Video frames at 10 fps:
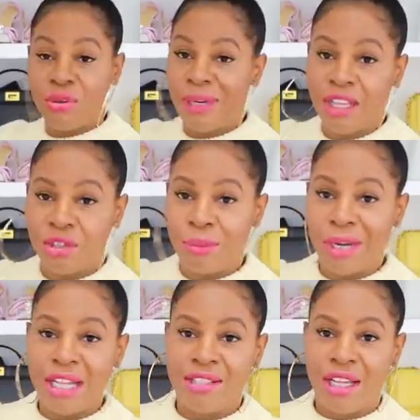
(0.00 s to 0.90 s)
so many other
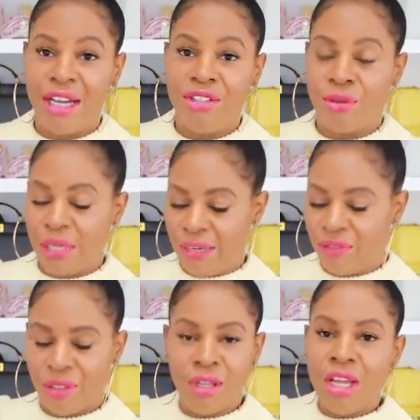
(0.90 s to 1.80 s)
brands that I don't have
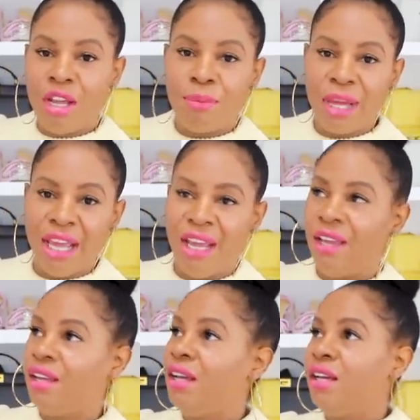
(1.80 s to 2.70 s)
to
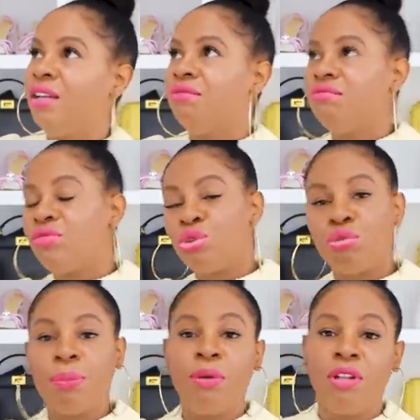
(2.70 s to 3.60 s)
pay
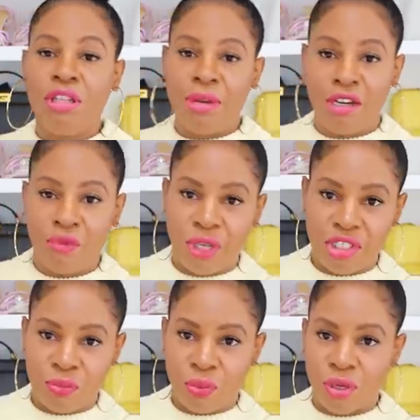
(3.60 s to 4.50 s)
triple the amount of what
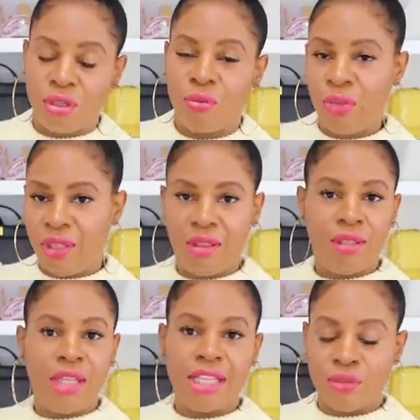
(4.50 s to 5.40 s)
it's worth with
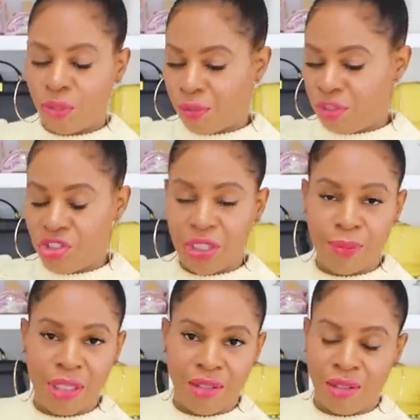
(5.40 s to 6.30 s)
less
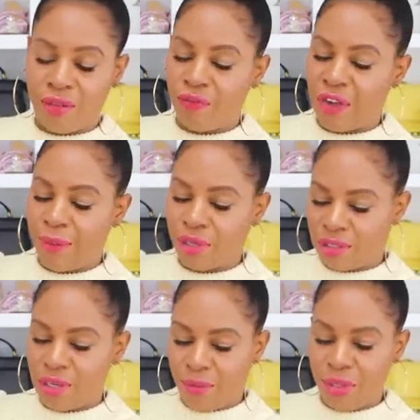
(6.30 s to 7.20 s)
workmanship and the
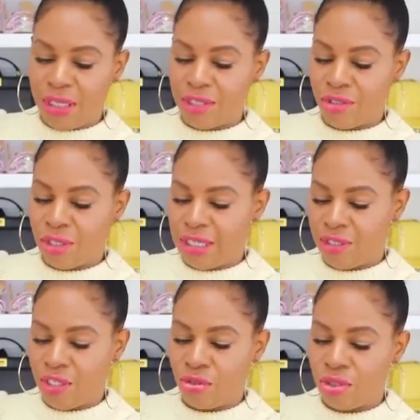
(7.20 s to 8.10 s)
fabrics not being as good as
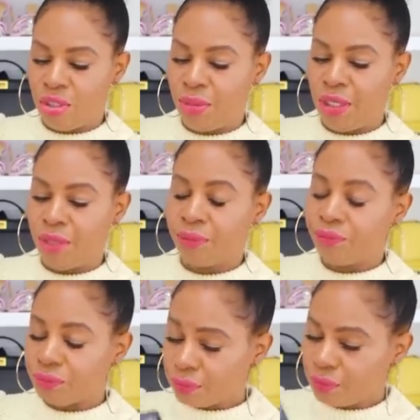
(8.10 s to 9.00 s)
they used to be.
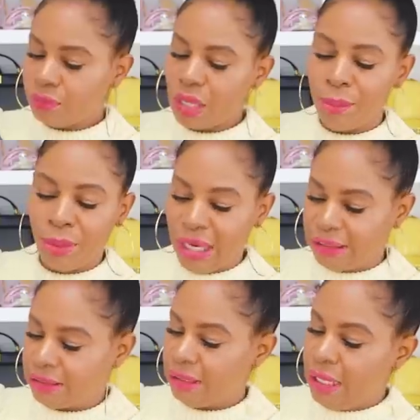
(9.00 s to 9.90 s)

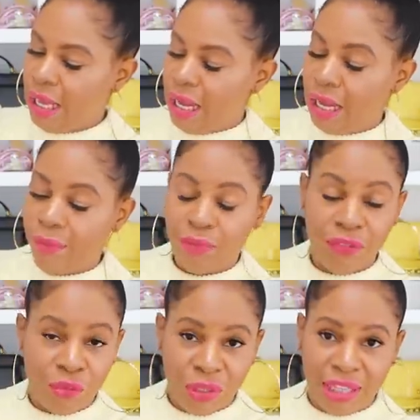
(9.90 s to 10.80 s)
But Um,
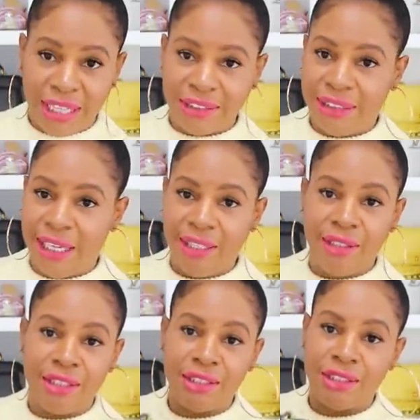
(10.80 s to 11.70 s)
even with that
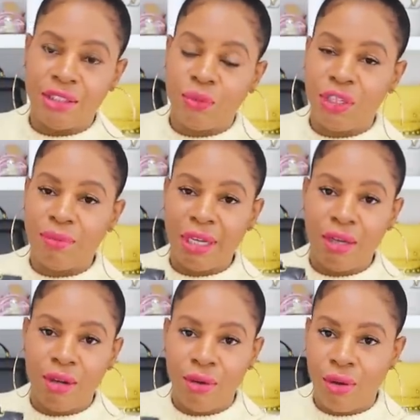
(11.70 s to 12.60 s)
said, this is still one of my
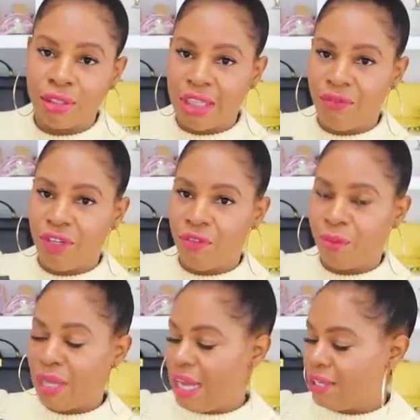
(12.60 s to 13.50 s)
all-time
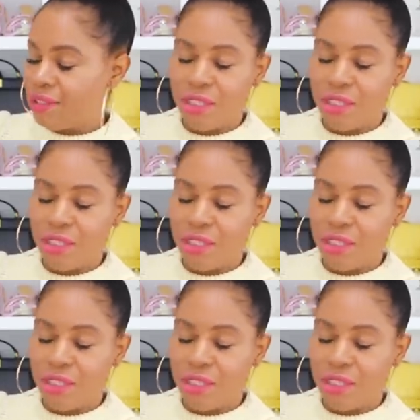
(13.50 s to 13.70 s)
favorite bags.